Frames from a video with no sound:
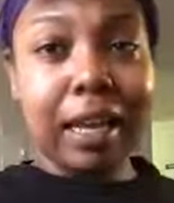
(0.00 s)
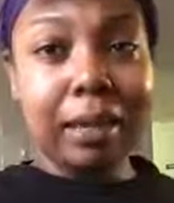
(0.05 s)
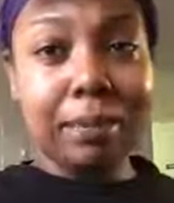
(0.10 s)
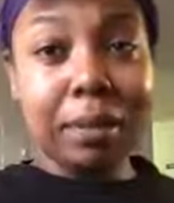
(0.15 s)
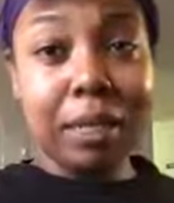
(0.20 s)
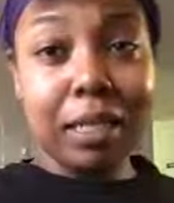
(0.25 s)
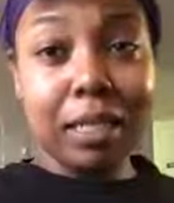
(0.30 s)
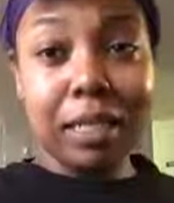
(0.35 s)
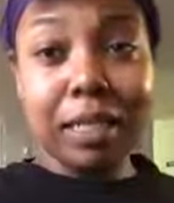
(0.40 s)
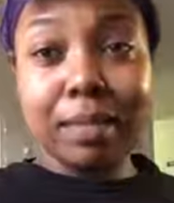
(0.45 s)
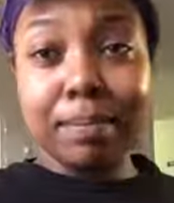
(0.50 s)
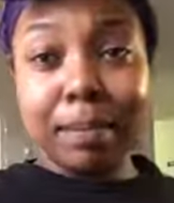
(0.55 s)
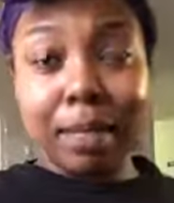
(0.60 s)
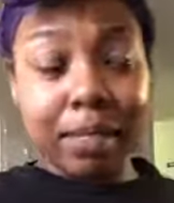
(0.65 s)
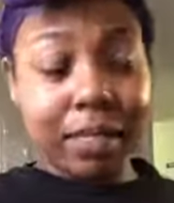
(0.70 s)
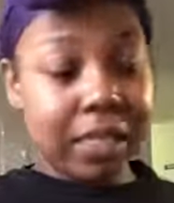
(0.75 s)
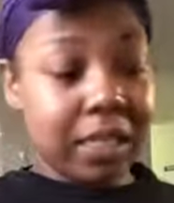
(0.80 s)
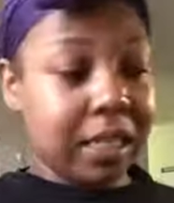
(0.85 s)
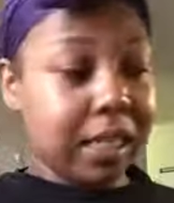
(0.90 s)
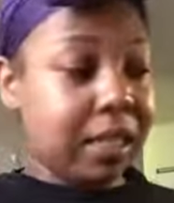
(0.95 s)
I like my cheese
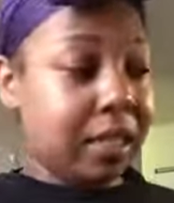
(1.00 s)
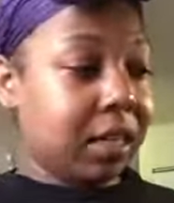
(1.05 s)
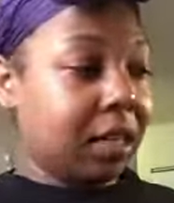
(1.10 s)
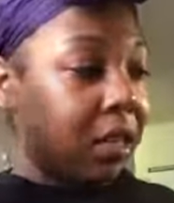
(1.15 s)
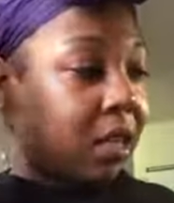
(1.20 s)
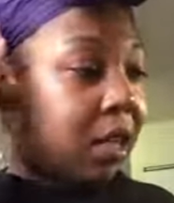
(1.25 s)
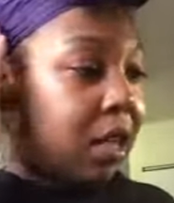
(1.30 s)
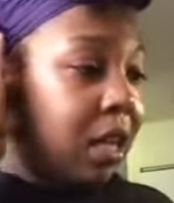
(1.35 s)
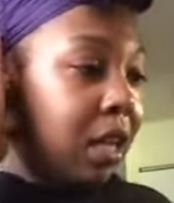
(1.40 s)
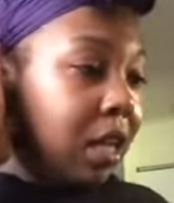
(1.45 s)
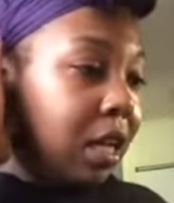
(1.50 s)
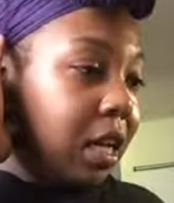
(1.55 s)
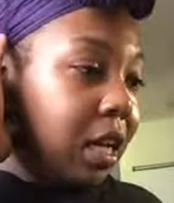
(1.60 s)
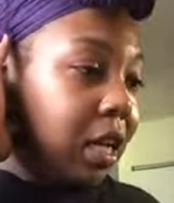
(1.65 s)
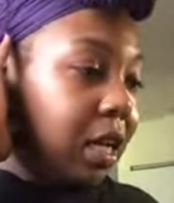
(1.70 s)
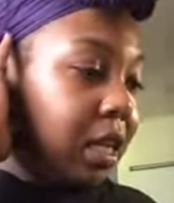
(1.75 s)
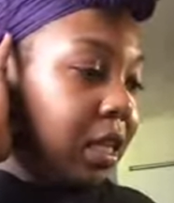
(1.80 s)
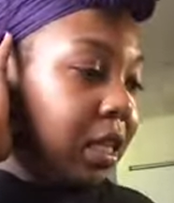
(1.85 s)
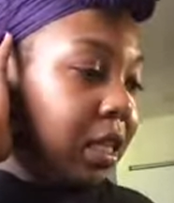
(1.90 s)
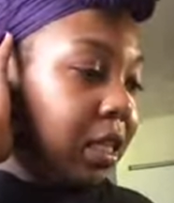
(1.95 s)
melted
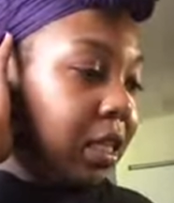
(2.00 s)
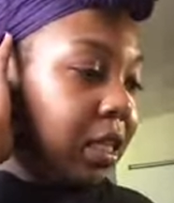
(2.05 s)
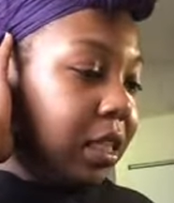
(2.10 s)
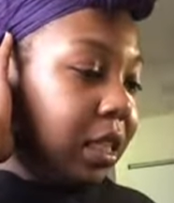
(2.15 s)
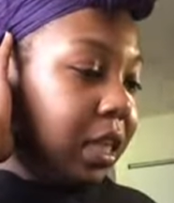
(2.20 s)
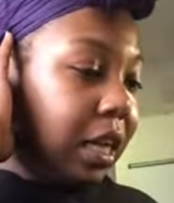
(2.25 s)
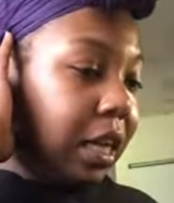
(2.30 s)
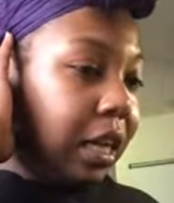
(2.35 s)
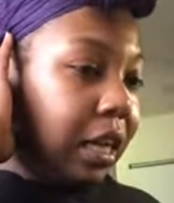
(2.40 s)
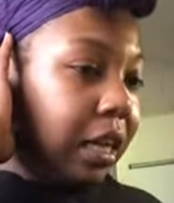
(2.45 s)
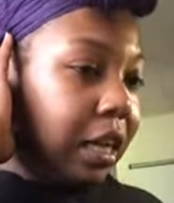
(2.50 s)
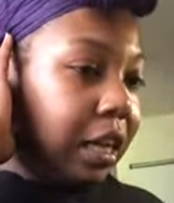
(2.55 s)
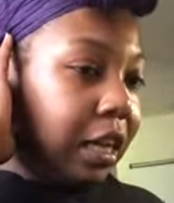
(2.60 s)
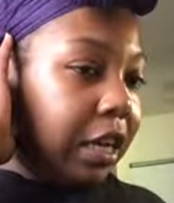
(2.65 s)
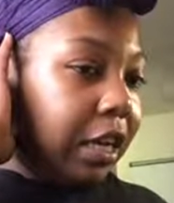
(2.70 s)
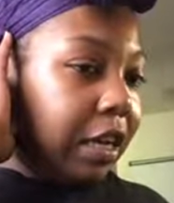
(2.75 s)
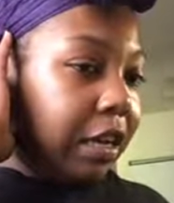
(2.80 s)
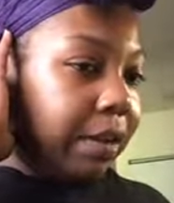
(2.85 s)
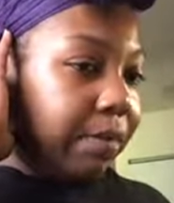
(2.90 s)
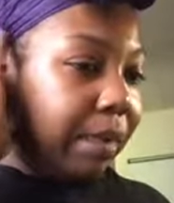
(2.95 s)

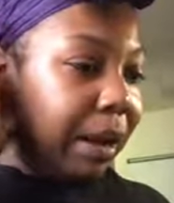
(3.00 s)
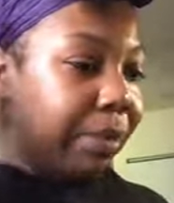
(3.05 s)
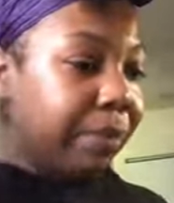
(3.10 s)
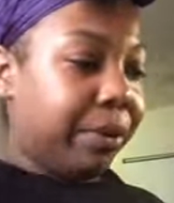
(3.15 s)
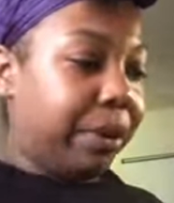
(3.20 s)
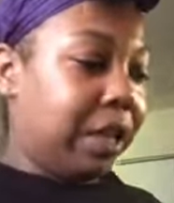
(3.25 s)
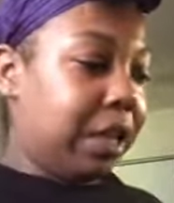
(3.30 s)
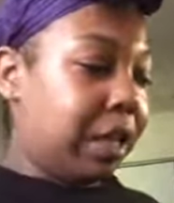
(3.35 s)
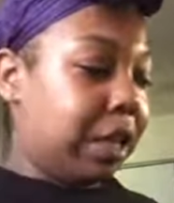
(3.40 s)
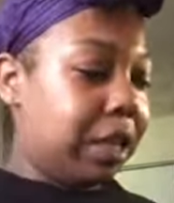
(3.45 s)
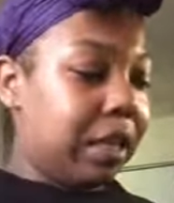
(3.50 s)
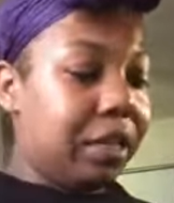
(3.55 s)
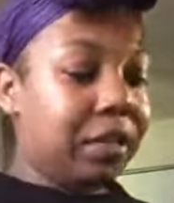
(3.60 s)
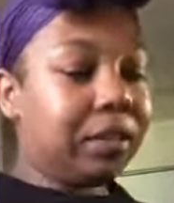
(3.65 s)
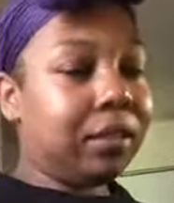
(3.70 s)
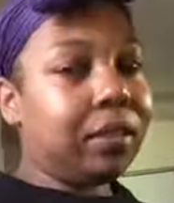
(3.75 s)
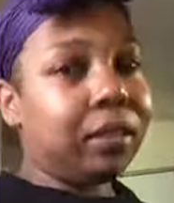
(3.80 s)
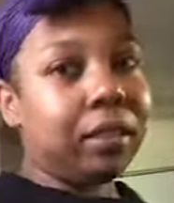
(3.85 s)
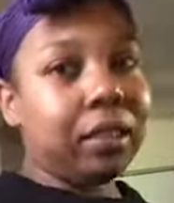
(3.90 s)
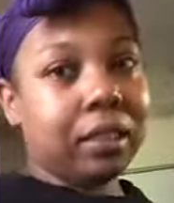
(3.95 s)
and my
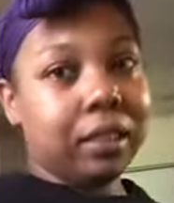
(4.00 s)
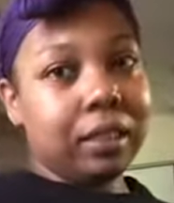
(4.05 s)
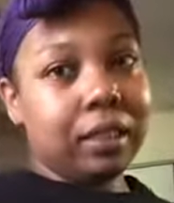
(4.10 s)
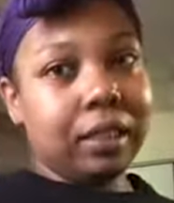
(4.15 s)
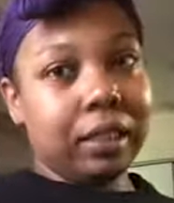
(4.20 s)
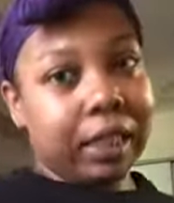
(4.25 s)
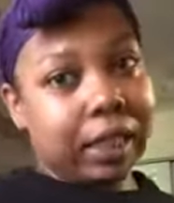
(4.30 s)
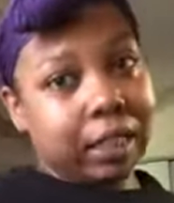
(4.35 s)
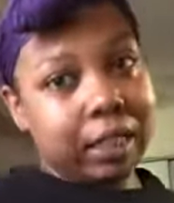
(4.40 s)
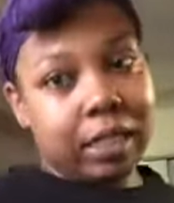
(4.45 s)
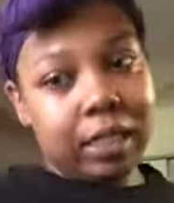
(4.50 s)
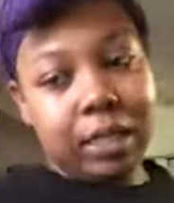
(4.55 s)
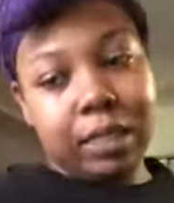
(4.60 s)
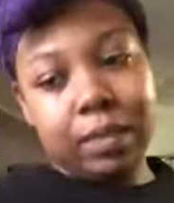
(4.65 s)
bread slightly